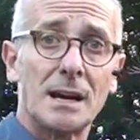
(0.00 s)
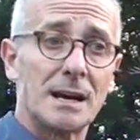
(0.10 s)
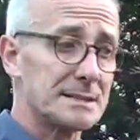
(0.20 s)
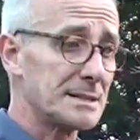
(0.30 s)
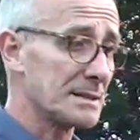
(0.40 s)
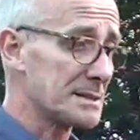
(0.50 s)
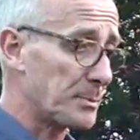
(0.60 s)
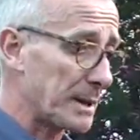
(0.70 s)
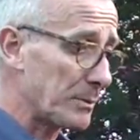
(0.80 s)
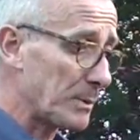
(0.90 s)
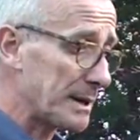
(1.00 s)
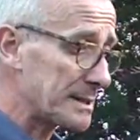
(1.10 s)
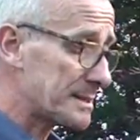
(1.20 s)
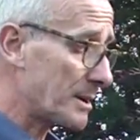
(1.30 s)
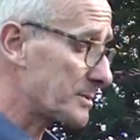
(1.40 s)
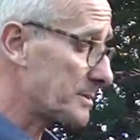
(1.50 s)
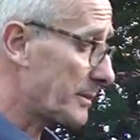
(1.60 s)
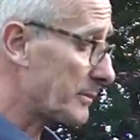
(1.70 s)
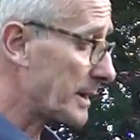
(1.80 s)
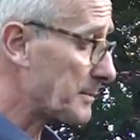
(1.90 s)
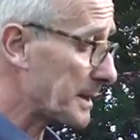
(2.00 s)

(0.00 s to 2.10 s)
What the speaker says: until the spring, when it starts all over again.